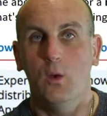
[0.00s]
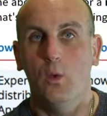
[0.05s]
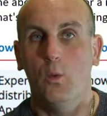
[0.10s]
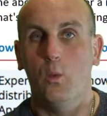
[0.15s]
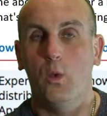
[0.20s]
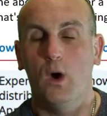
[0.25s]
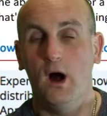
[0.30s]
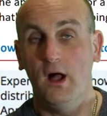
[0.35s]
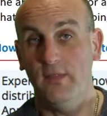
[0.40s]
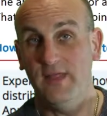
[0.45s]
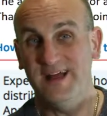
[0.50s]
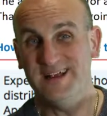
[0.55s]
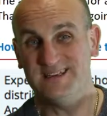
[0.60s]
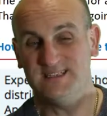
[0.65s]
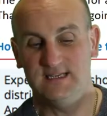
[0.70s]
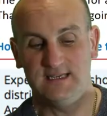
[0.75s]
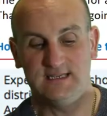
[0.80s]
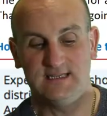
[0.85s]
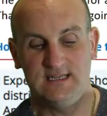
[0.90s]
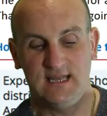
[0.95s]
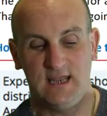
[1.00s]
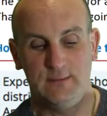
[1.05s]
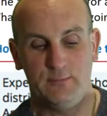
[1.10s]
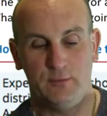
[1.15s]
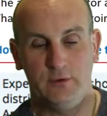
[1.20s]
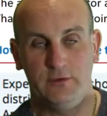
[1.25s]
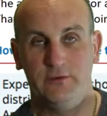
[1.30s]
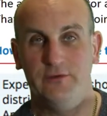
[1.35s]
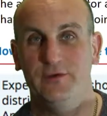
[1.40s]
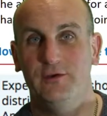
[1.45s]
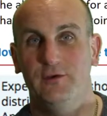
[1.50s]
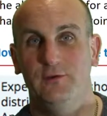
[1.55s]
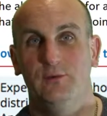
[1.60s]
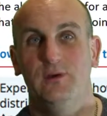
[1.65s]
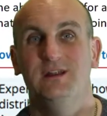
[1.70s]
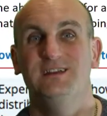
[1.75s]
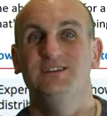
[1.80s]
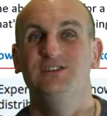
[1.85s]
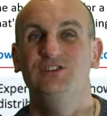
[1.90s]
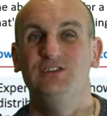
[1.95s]
While that 68.2,
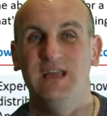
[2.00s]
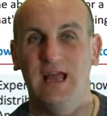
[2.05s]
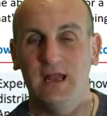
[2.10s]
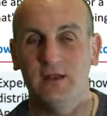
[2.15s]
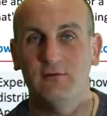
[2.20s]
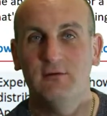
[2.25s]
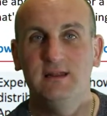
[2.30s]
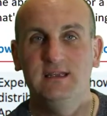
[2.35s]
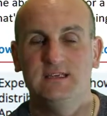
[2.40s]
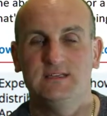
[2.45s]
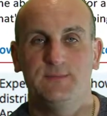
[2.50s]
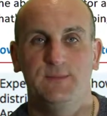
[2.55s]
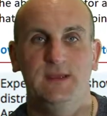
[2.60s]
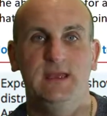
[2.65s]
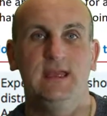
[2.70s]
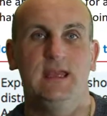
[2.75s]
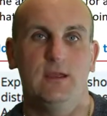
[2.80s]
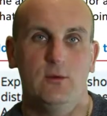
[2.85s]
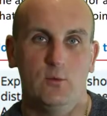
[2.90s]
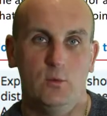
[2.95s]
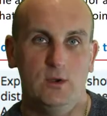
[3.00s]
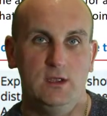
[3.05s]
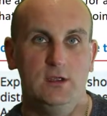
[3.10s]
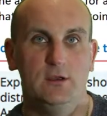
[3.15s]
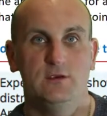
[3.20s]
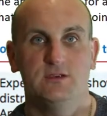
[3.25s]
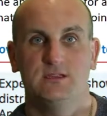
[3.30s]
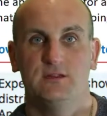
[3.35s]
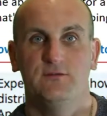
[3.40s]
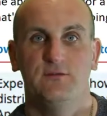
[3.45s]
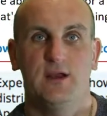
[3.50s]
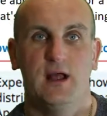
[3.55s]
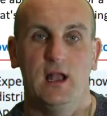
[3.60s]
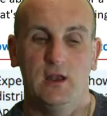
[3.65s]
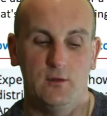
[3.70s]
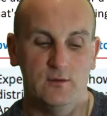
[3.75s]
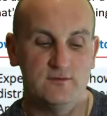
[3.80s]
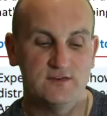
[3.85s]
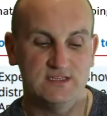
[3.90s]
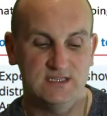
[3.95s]
generally speaking, we use the
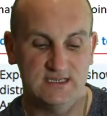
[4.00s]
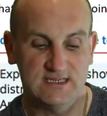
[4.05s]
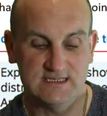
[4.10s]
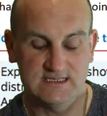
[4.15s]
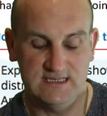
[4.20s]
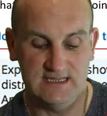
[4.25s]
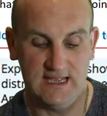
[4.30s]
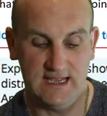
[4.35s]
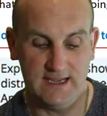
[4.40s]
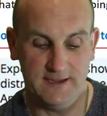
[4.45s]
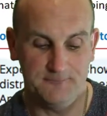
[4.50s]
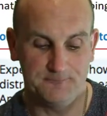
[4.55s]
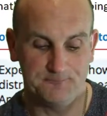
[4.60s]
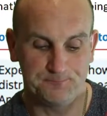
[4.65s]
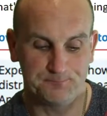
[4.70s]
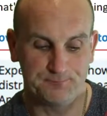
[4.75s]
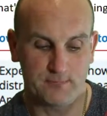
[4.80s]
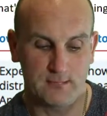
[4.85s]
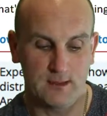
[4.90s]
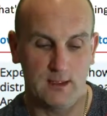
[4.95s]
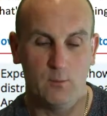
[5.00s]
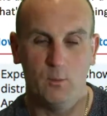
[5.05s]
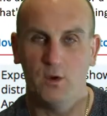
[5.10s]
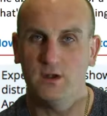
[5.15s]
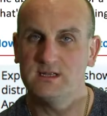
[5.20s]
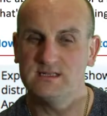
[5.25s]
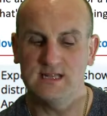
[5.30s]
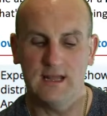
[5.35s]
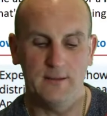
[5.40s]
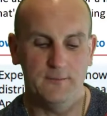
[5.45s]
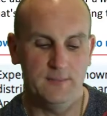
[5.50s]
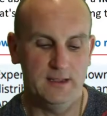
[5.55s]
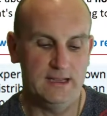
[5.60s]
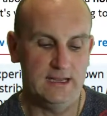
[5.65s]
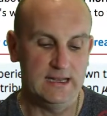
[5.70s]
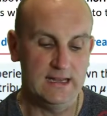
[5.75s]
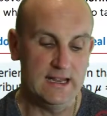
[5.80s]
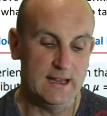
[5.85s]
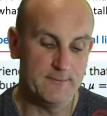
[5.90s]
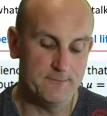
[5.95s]
value of 68. And what does that
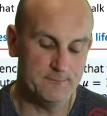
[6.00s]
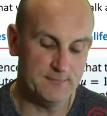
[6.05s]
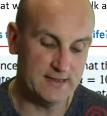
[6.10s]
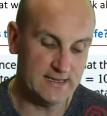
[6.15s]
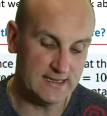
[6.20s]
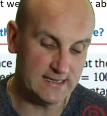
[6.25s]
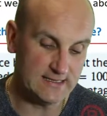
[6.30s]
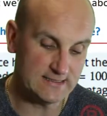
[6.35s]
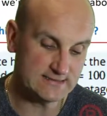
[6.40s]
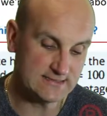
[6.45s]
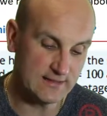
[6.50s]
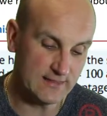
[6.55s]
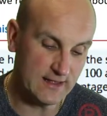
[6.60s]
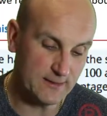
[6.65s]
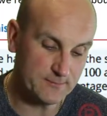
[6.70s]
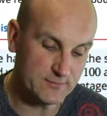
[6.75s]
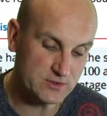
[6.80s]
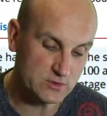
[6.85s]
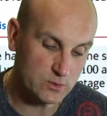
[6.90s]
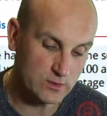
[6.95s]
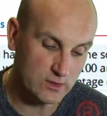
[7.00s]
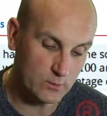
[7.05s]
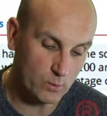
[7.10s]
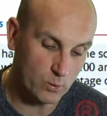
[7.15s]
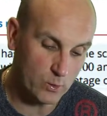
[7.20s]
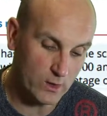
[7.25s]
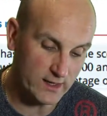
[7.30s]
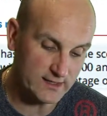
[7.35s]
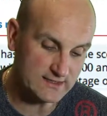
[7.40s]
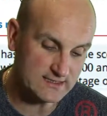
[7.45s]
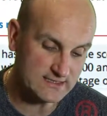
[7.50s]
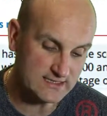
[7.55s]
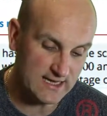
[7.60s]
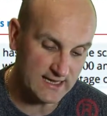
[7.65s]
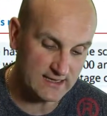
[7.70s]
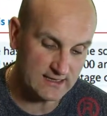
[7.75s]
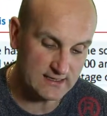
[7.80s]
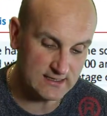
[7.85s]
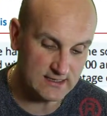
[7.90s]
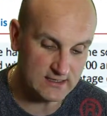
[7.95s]
mean? It means that between one
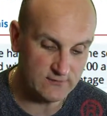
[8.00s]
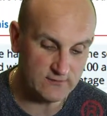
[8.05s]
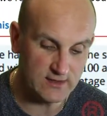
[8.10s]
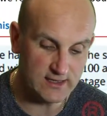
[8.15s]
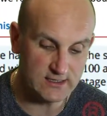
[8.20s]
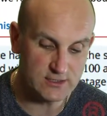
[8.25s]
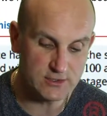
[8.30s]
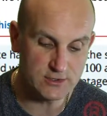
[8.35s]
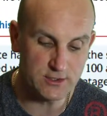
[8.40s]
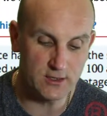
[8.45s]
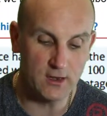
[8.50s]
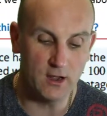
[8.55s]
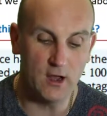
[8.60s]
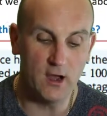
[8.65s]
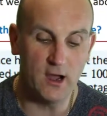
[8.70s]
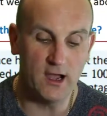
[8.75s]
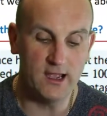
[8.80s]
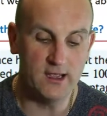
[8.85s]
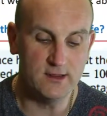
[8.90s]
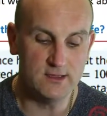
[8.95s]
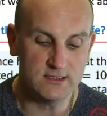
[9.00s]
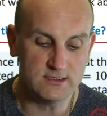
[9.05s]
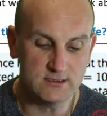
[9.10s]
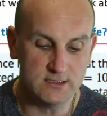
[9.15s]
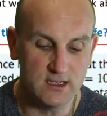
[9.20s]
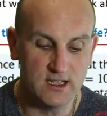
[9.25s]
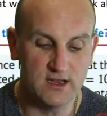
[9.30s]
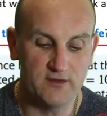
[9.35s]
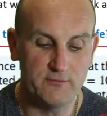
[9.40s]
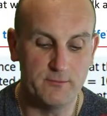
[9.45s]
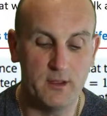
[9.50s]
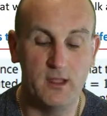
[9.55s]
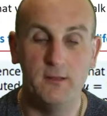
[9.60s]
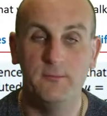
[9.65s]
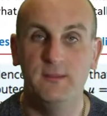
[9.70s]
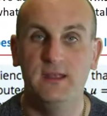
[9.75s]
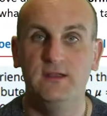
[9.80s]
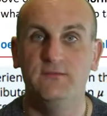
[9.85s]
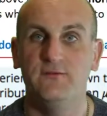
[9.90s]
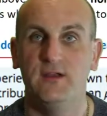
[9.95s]
standard deviation either side of my
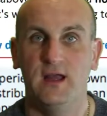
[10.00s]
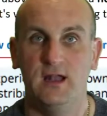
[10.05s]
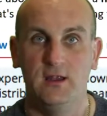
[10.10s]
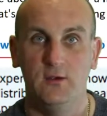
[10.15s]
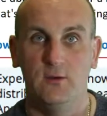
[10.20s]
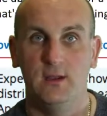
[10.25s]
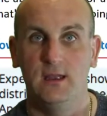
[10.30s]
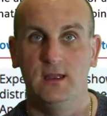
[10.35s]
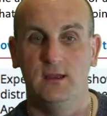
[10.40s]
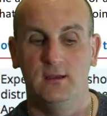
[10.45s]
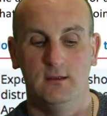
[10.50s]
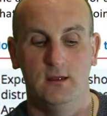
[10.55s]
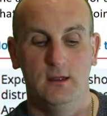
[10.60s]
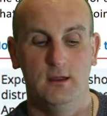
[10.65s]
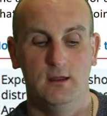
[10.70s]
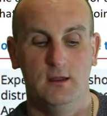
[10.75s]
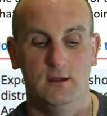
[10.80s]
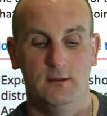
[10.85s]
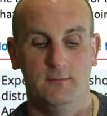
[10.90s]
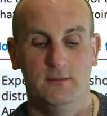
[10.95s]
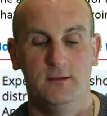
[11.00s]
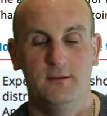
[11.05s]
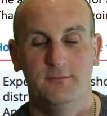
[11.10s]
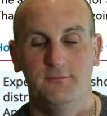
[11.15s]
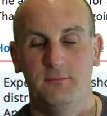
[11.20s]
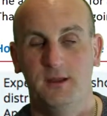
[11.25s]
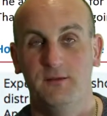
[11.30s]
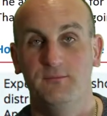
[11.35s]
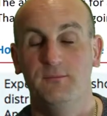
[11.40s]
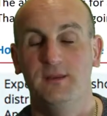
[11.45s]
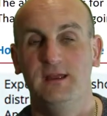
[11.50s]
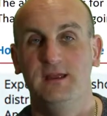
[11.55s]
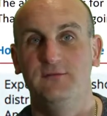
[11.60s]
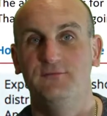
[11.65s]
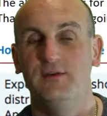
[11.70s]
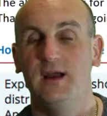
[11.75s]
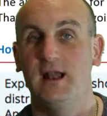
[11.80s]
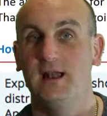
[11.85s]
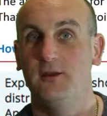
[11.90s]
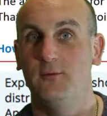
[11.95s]
mean
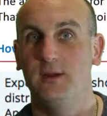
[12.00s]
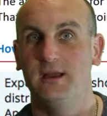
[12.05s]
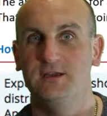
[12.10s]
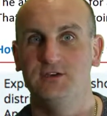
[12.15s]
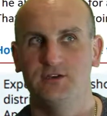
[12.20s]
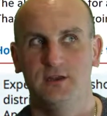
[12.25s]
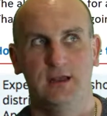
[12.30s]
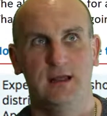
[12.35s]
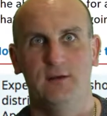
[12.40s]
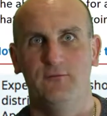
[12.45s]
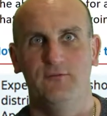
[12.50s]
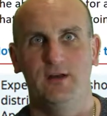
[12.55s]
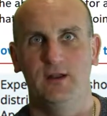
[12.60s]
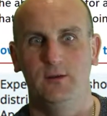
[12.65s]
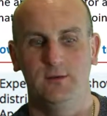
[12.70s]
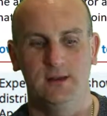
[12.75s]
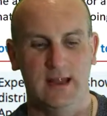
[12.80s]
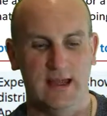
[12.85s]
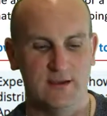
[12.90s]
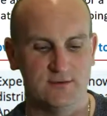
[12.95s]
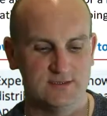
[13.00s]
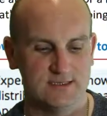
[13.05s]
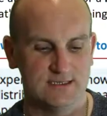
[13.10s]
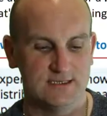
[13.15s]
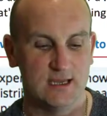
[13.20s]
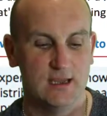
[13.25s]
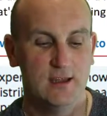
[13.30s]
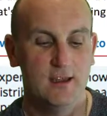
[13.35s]
valuation, now valuing houses,